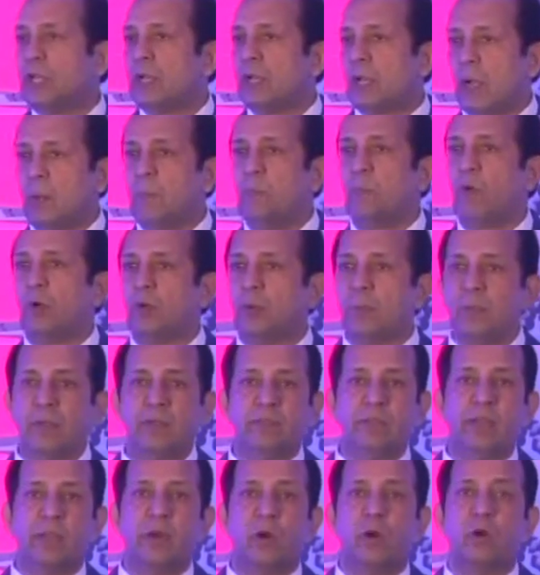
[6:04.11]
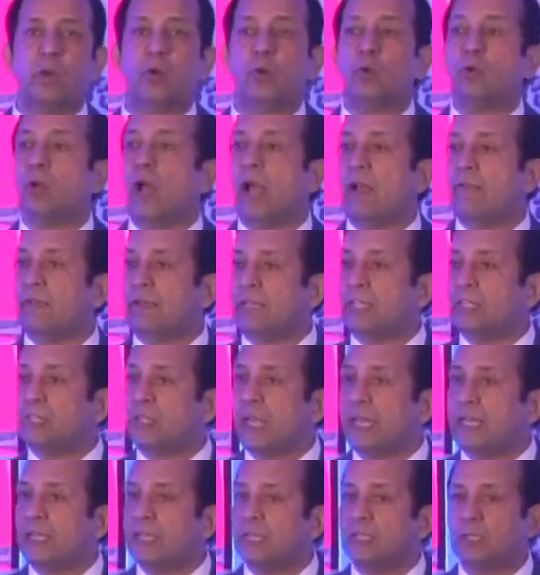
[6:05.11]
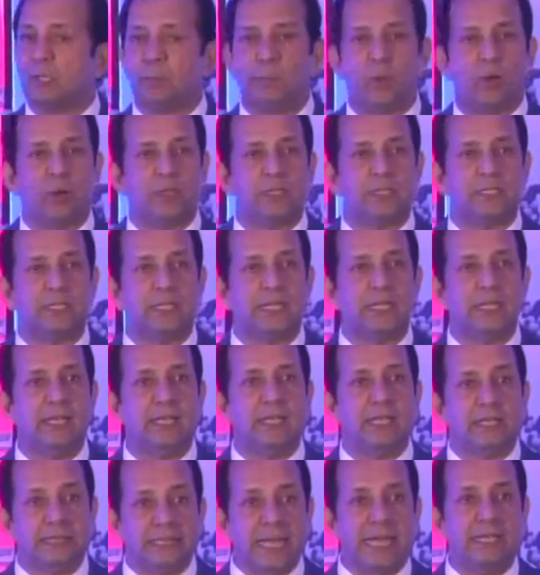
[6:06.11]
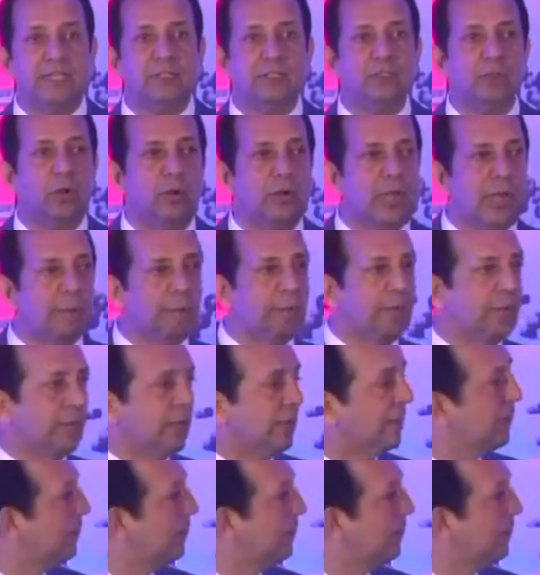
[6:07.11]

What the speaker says: come what may, we are not going to have any change in the policy. That is not happening.